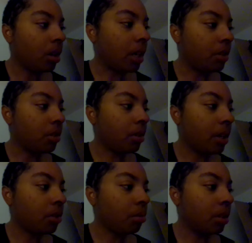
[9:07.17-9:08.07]

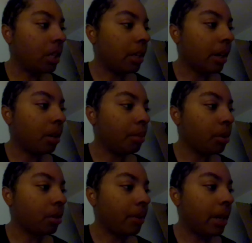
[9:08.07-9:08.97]
Consequently, their
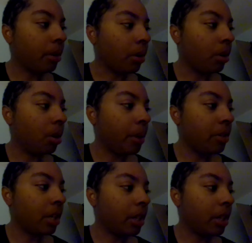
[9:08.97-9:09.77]
outbursts of anger are always